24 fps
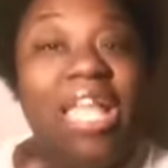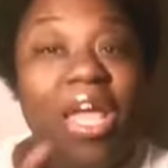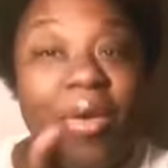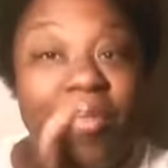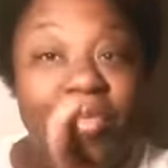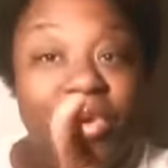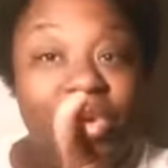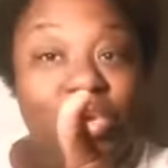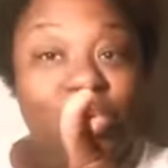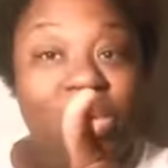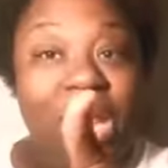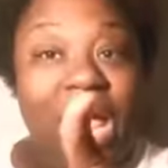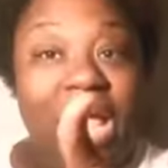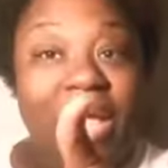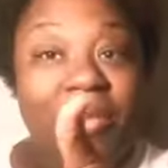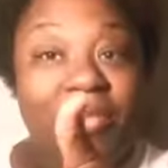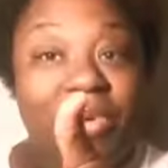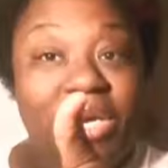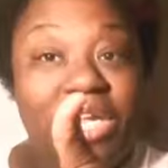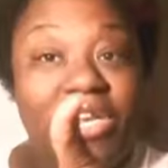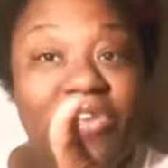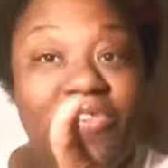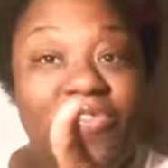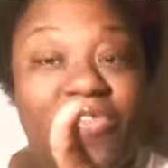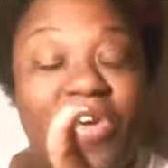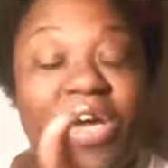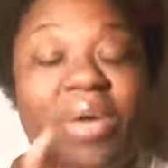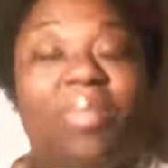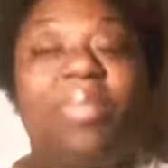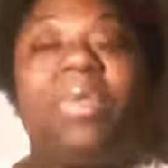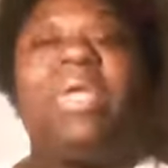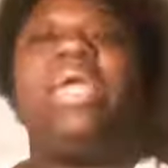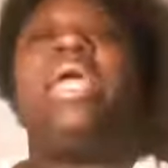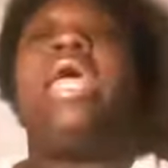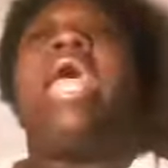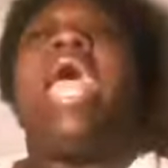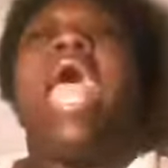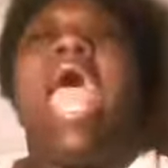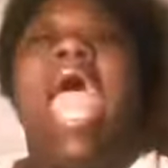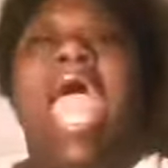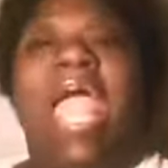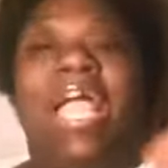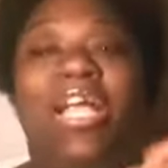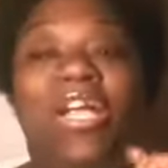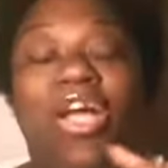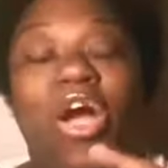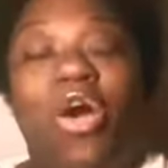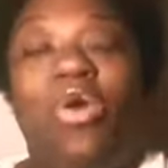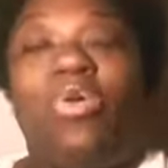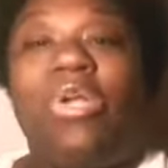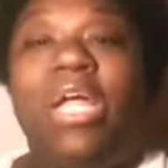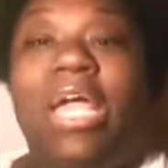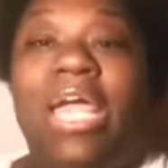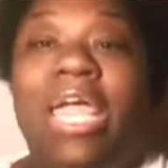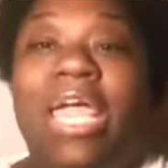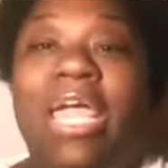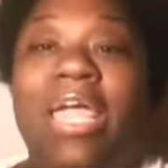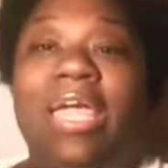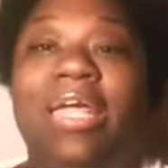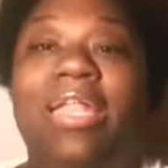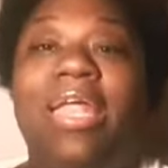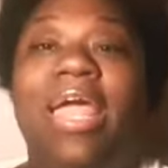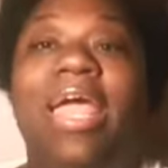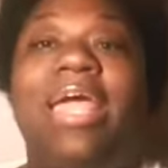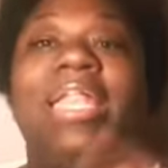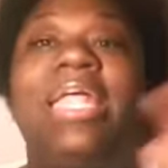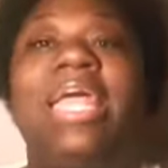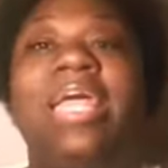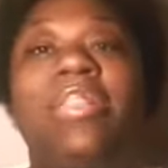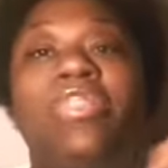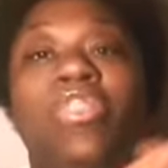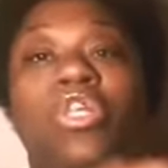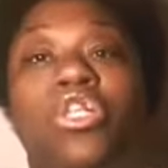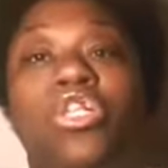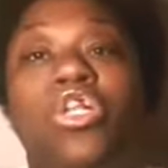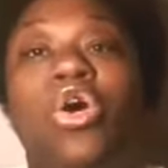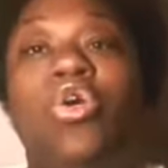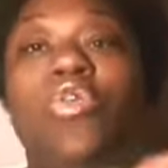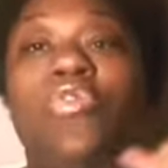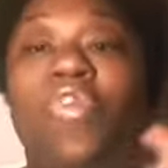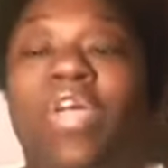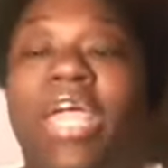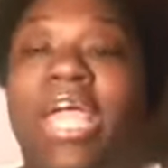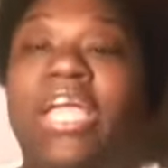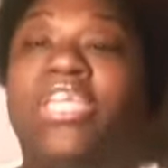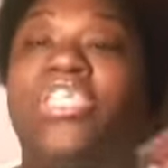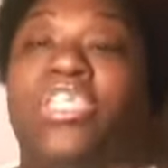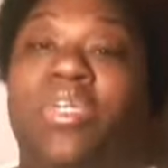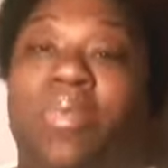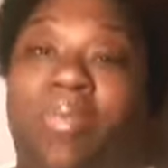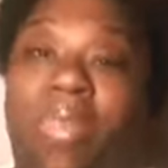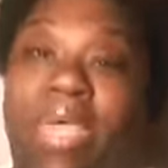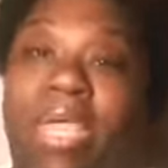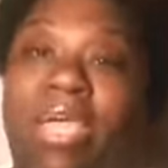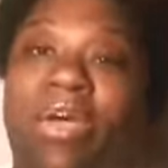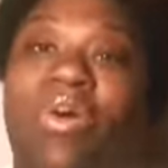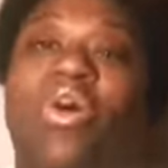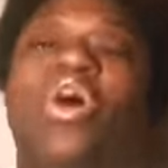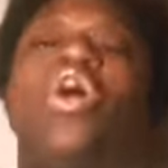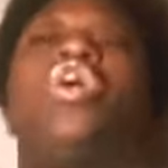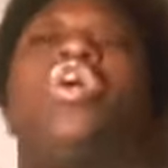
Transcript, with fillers: that blue like button for me. And go ahead and hit the notification bell